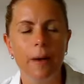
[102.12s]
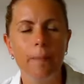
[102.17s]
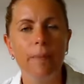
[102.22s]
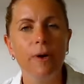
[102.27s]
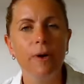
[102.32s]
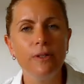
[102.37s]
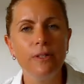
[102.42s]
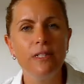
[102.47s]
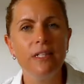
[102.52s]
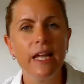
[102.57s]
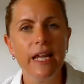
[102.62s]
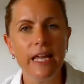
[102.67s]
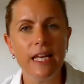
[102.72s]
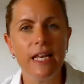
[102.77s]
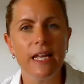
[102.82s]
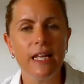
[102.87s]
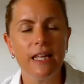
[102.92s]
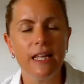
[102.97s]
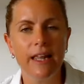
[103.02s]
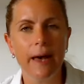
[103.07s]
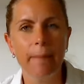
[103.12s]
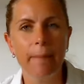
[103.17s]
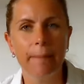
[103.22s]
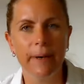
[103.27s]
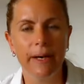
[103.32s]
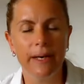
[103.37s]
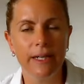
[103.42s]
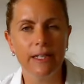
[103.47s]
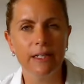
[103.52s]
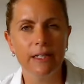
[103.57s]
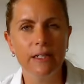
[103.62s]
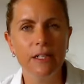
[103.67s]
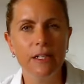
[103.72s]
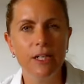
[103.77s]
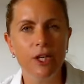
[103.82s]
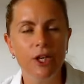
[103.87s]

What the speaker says: Upon hitting that button,